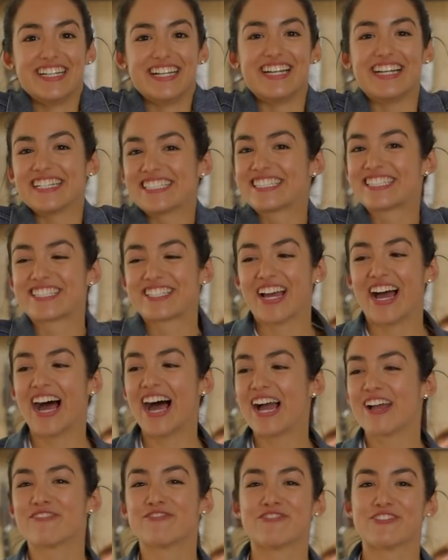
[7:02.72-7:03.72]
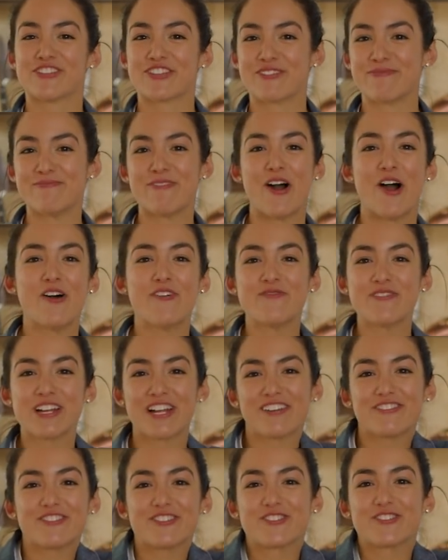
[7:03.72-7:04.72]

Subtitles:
It's time for the moment of